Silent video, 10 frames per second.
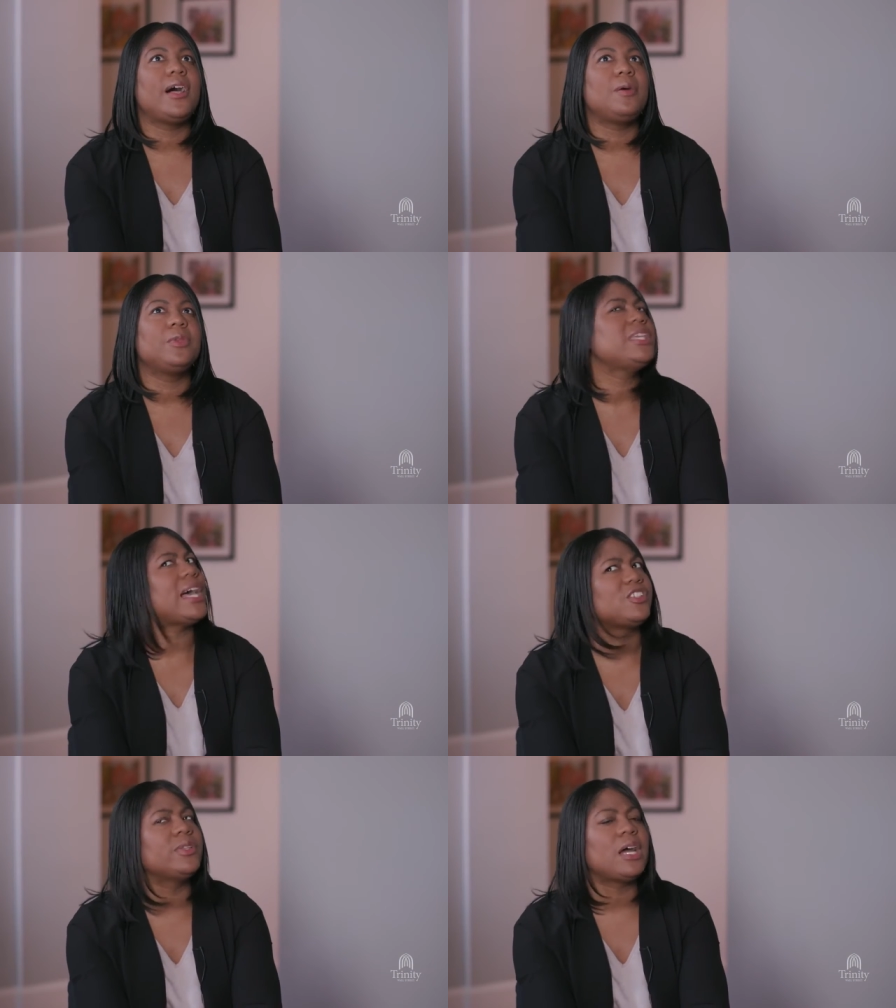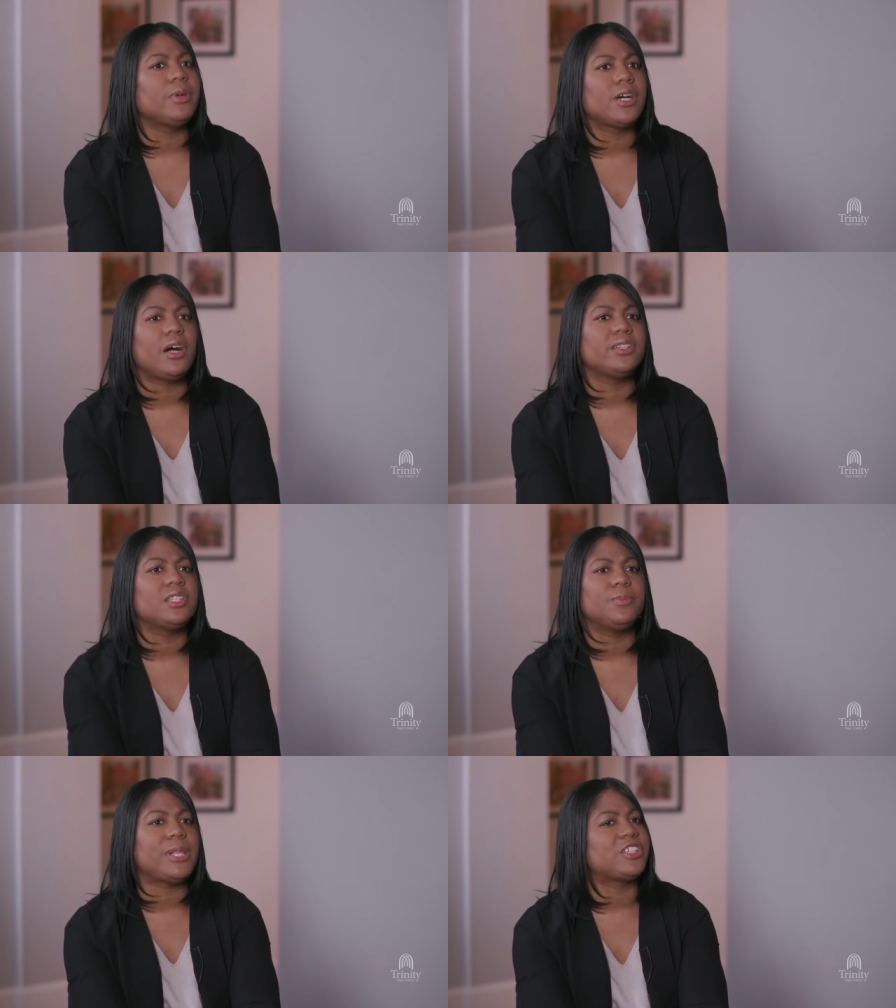um, yeah, so in that regard,
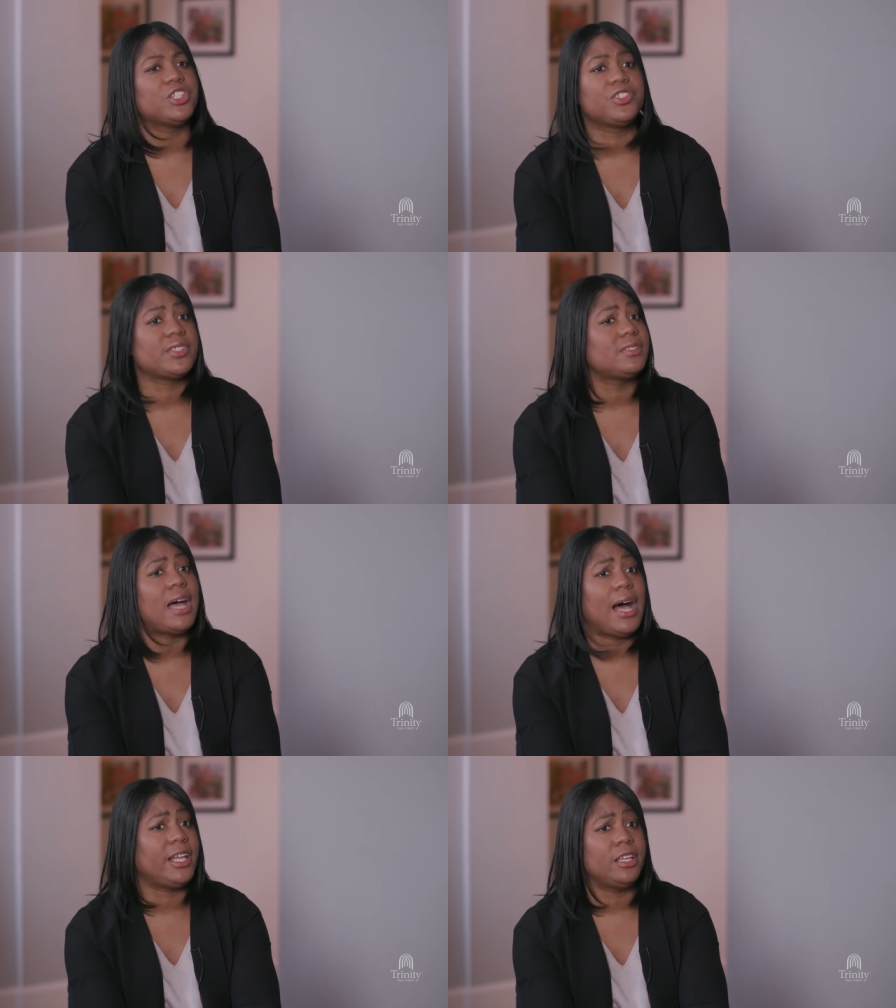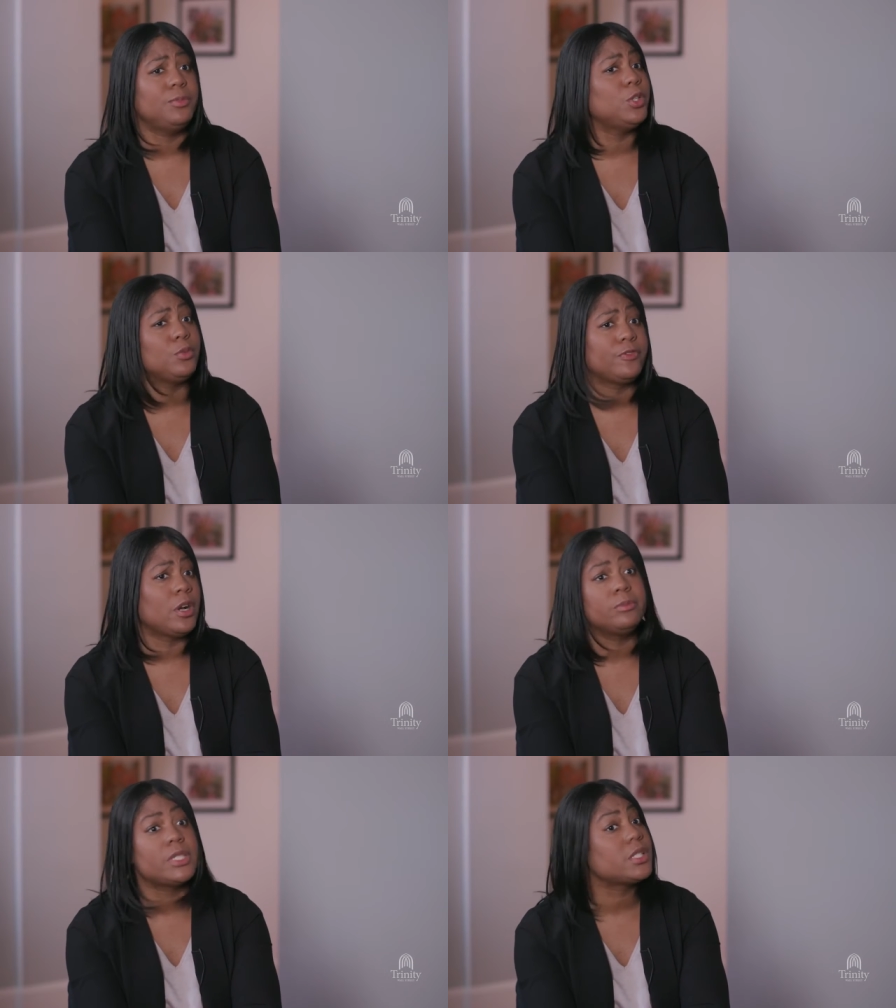the black church is not immune
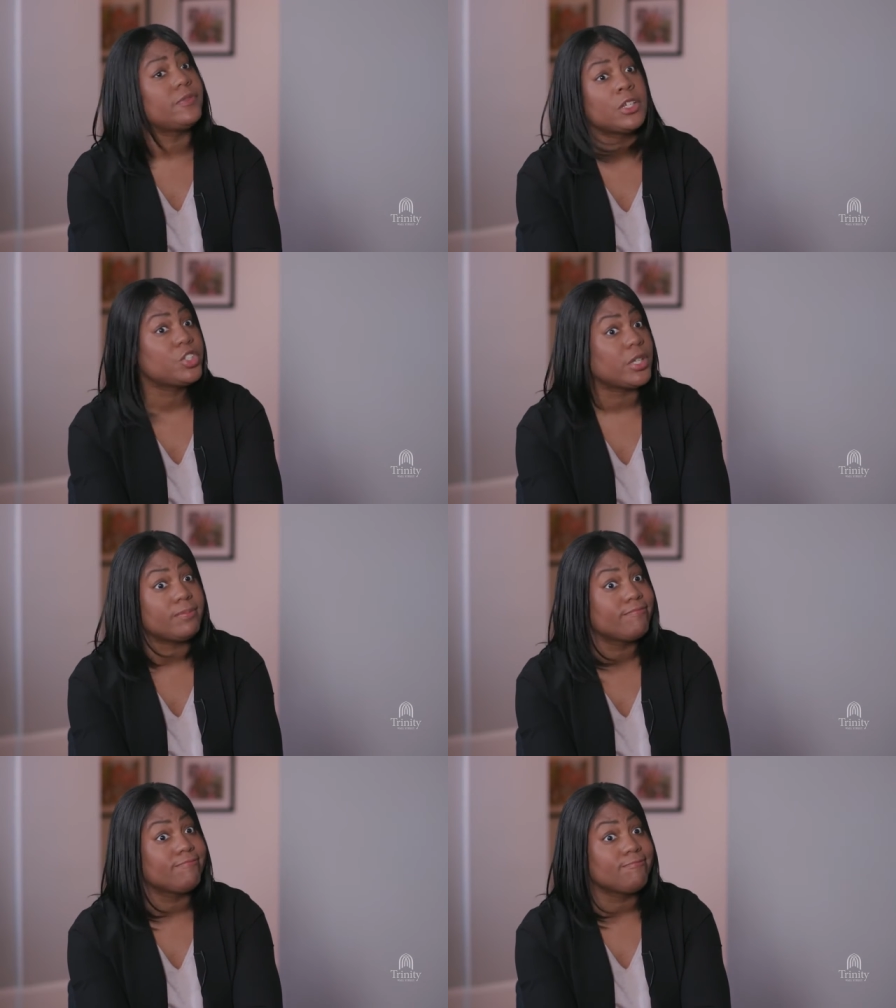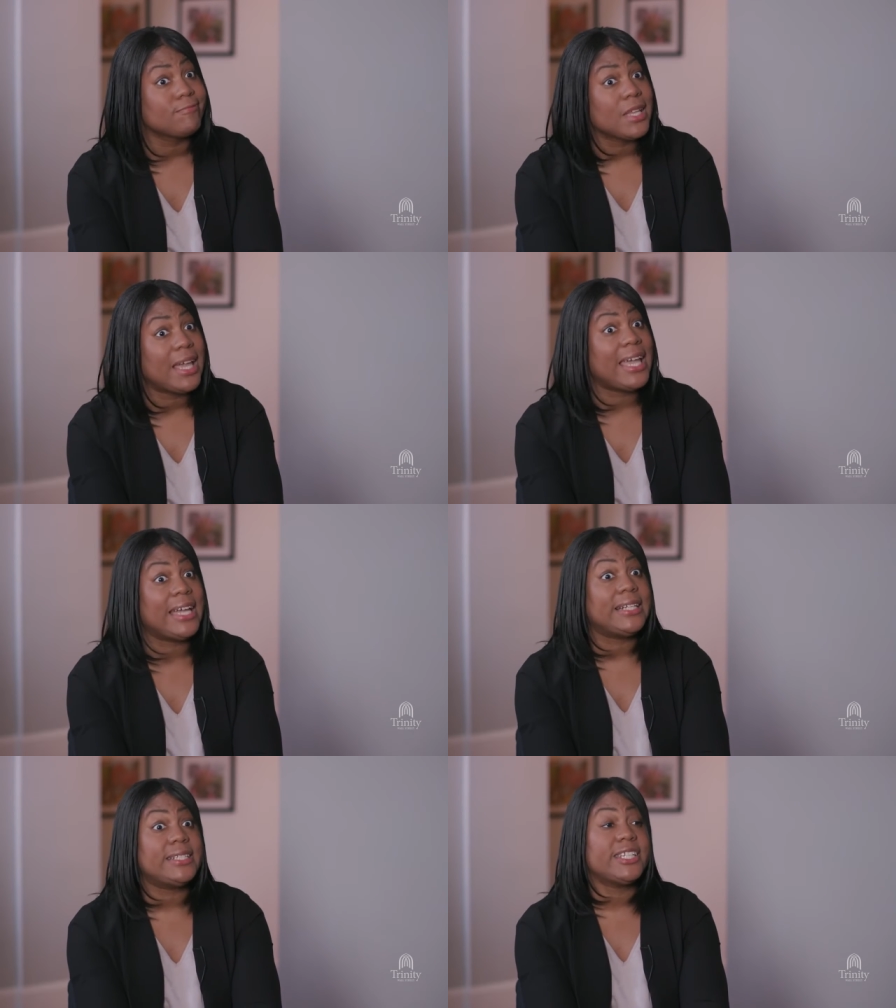from dysfunction
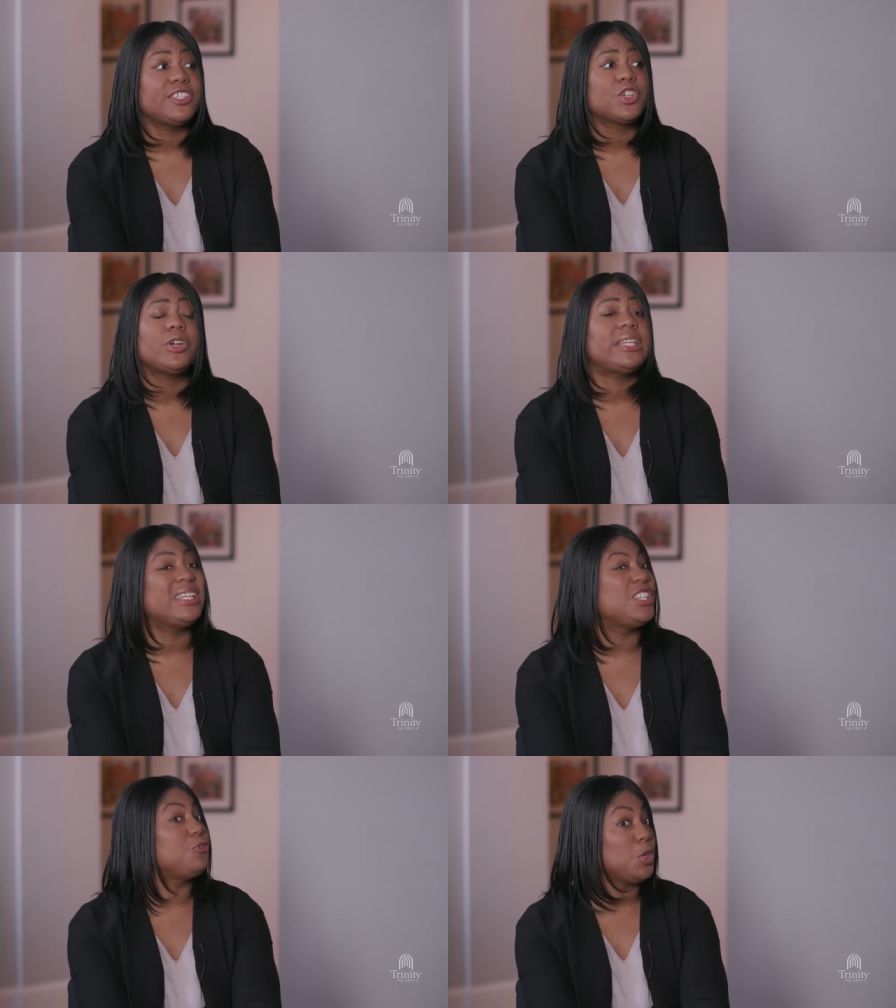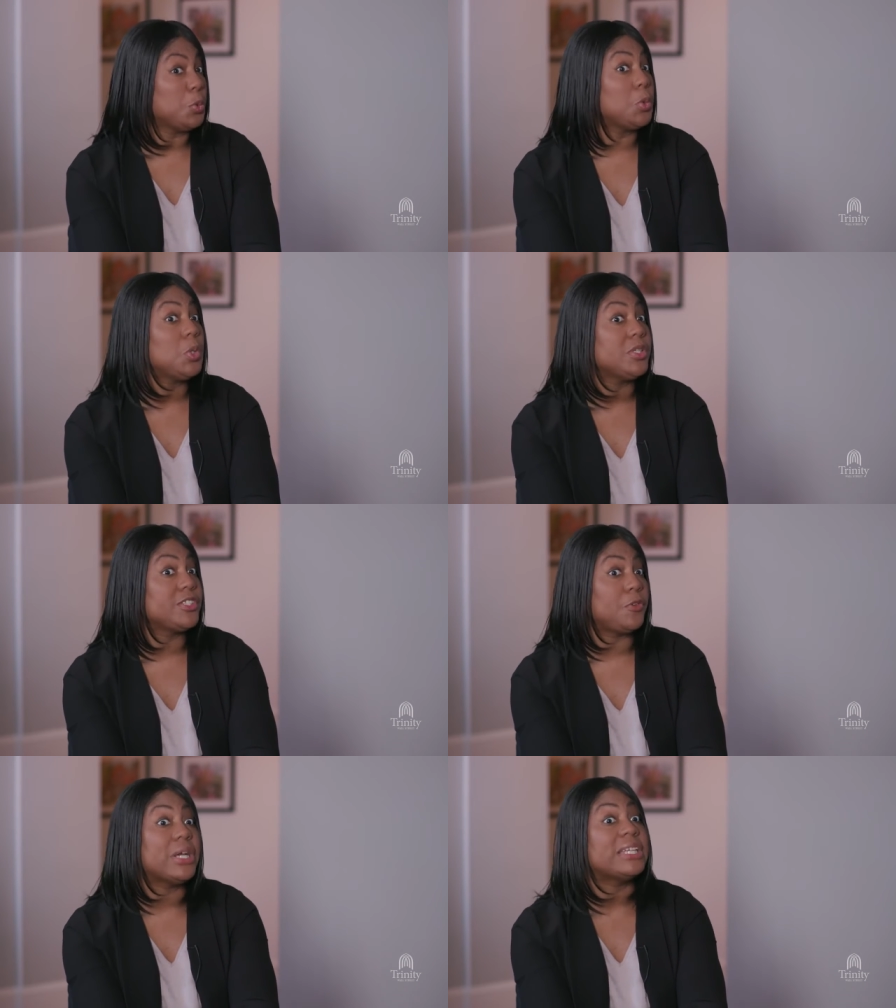and is creating different rules for